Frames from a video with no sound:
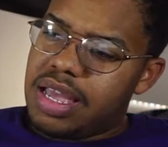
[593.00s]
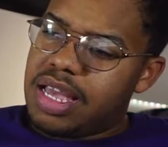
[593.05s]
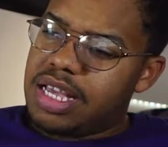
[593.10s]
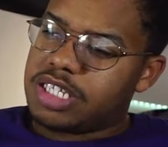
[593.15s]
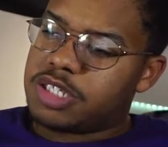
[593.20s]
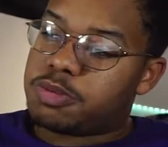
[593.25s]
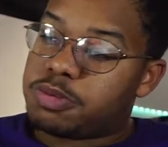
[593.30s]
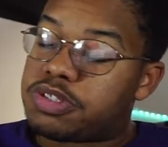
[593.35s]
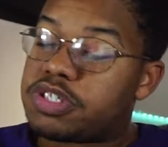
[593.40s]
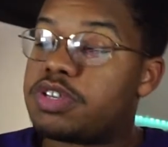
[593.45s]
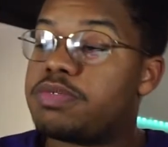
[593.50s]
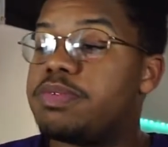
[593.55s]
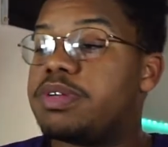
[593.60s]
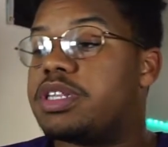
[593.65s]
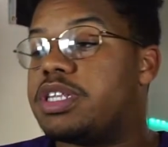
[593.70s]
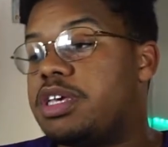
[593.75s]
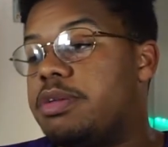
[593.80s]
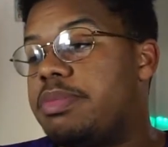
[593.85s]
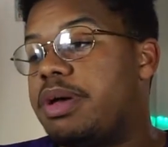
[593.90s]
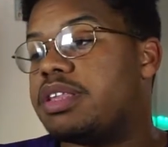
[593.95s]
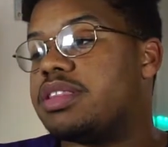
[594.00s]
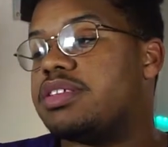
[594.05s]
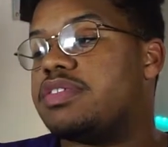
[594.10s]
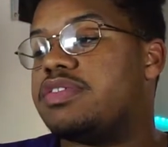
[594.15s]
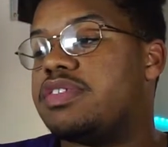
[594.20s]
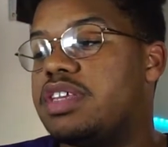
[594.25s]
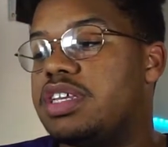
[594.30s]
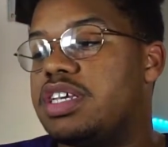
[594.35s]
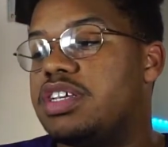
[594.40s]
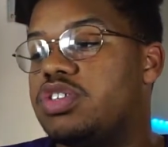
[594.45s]
specifically about the
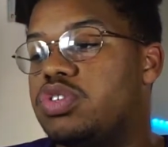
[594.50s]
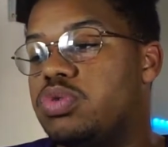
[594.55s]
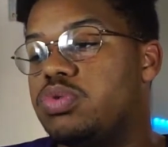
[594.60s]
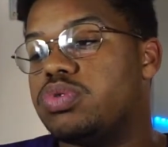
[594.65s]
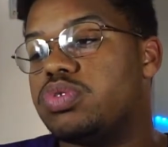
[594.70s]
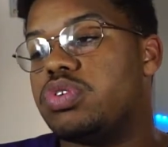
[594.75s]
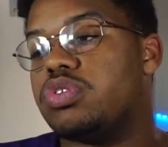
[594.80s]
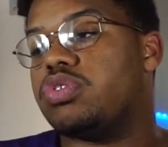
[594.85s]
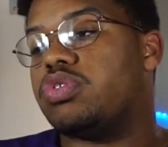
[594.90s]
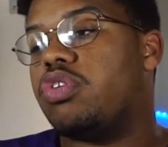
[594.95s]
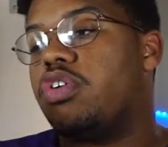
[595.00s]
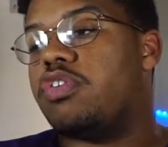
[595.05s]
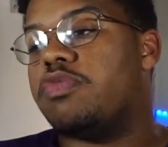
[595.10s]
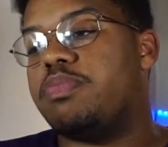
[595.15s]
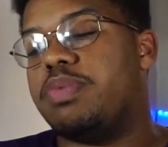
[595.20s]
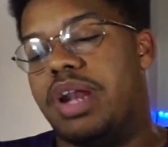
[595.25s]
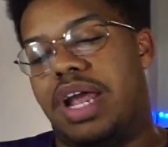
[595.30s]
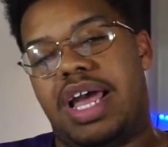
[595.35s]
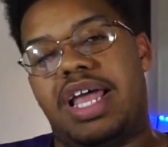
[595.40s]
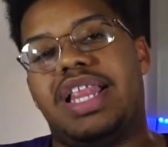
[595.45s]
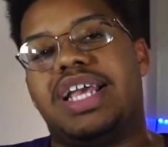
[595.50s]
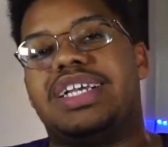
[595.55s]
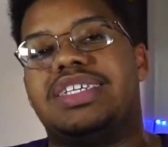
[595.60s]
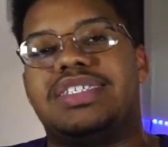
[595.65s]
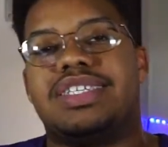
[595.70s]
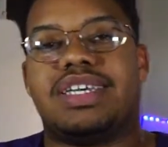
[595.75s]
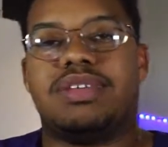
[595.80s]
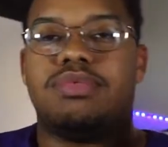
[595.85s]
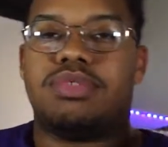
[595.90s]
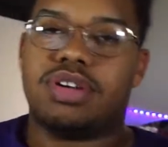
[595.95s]
city in Dusseldorf, but like I
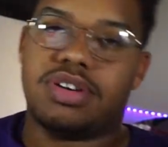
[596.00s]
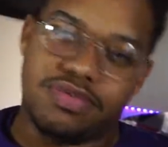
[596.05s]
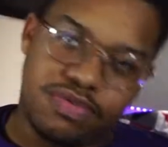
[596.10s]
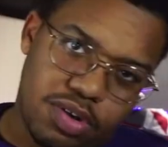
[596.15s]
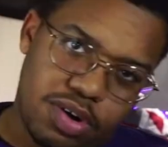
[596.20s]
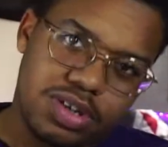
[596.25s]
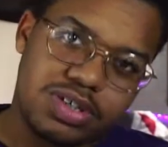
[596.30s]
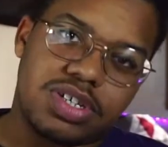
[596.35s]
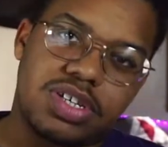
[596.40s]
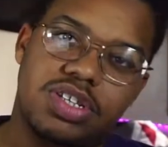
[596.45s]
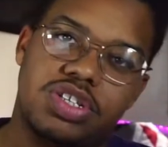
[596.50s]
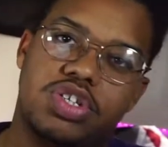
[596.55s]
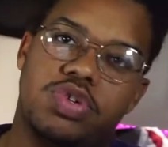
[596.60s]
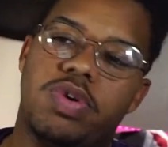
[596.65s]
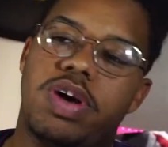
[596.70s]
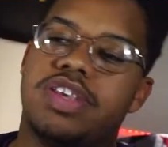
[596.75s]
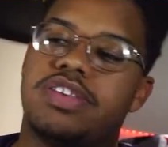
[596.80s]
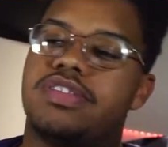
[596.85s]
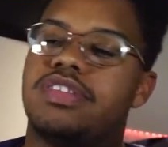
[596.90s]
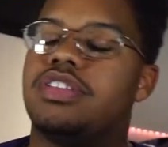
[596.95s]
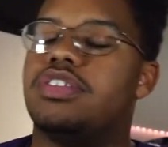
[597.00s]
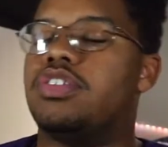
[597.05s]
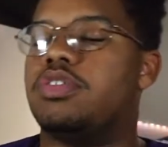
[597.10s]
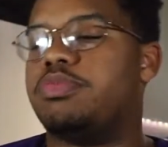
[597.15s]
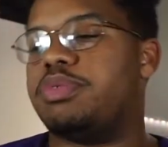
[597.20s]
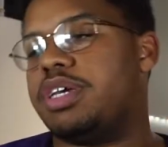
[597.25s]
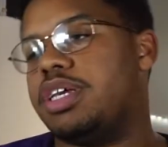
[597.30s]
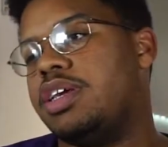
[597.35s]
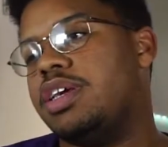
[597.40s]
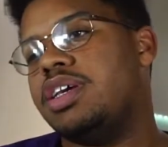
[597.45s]
said, we're going to focus on the U.S. a little
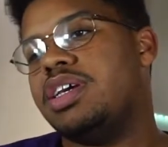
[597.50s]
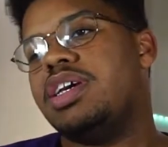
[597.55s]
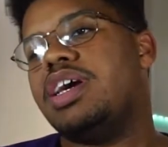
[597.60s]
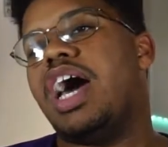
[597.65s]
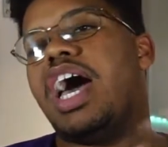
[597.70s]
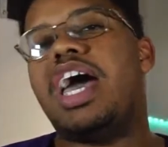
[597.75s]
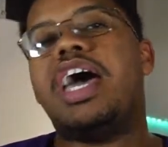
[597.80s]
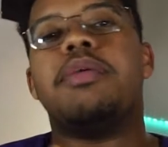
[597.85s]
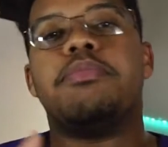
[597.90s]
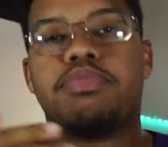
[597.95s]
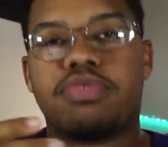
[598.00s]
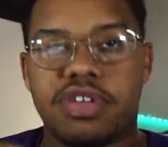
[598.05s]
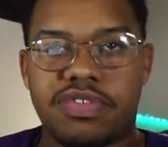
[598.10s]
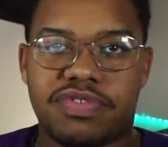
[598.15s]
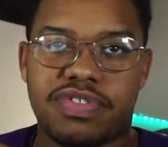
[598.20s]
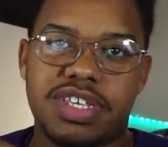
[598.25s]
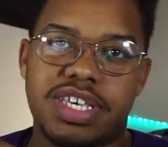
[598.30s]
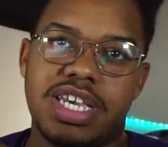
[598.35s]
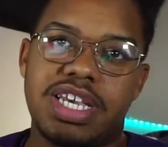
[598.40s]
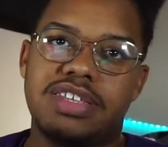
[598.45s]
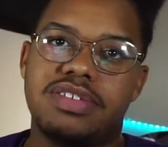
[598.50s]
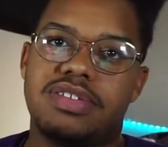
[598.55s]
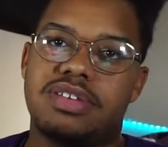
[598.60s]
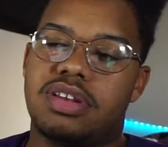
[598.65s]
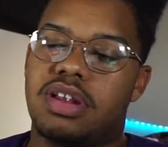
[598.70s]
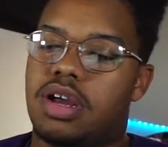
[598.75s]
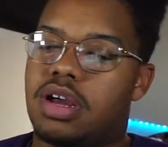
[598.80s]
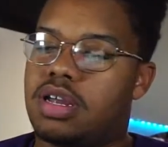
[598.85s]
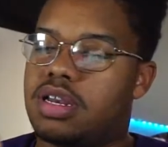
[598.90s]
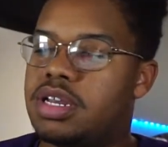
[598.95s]
bit. I had briefly hinted
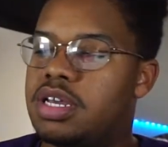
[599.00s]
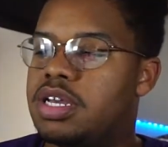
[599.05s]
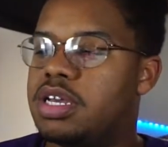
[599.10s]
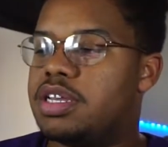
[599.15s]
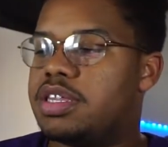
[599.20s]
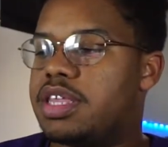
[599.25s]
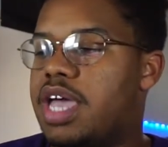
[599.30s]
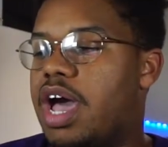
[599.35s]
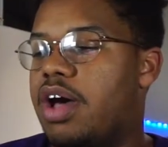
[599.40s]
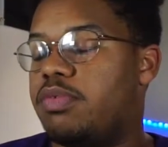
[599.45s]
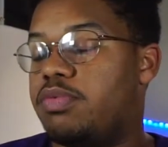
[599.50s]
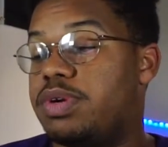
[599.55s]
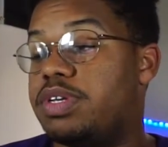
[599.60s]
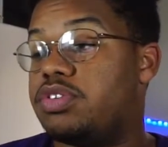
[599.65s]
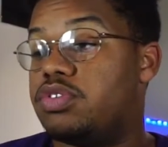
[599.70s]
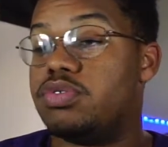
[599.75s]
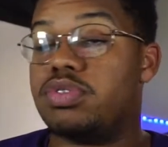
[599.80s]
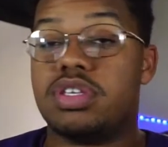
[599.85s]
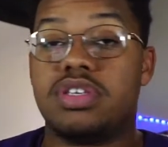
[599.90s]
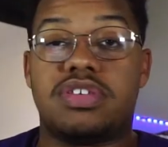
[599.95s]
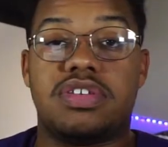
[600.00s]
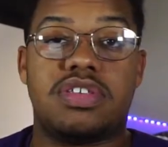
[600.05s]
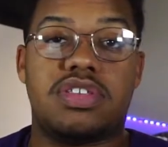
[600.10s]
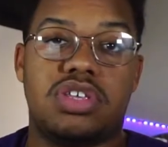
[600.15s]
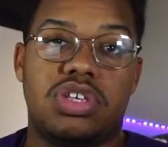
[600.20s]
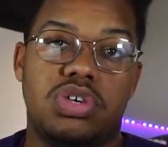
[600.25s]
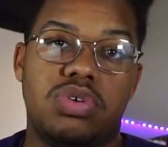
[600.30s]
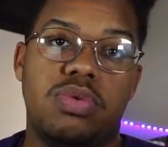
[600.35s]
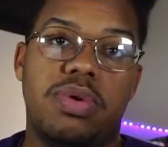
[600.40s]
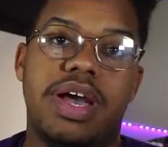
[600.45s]
on how we do this in the
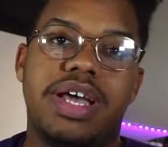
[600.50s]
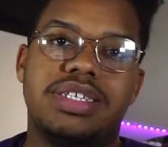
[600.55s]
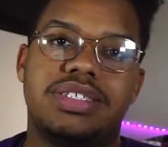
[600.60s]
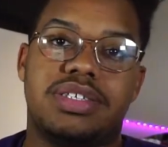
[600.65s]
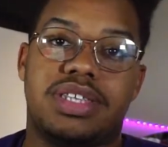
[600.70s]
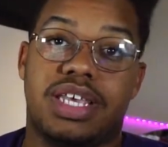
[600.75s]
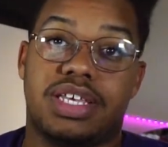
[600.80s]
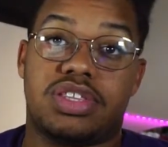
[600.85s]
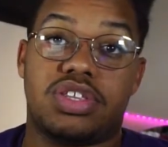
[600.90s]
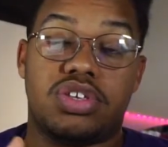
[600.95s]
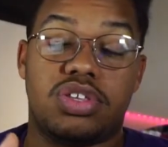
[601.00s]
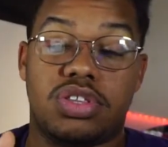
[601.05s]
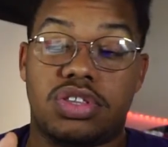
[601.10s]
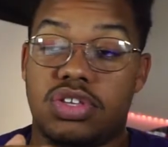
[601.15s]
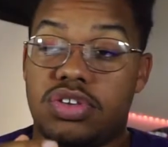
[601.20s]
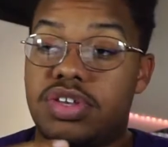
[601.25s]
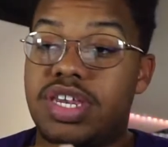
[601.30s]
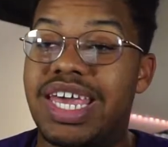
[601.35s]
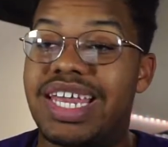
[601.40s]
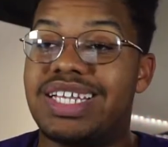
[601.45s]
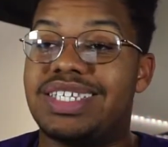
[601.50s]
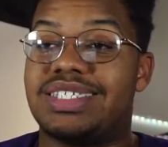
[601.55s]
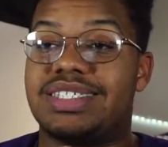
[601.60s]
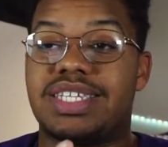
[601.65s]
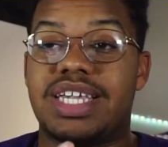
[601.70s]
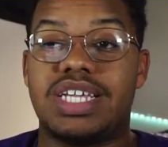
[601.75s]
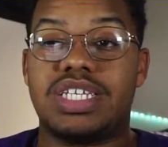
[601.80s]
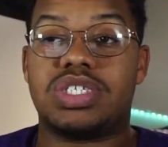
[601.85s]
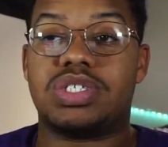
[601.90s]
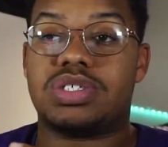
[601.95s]
U.S. Like the United
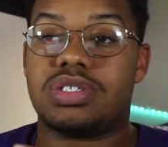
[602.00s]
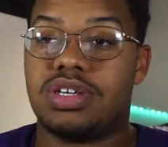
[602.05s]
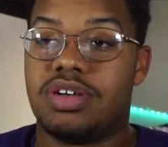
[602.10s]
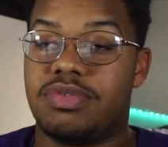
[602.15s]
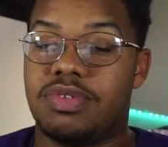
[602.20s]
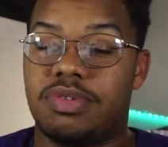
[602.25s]
States of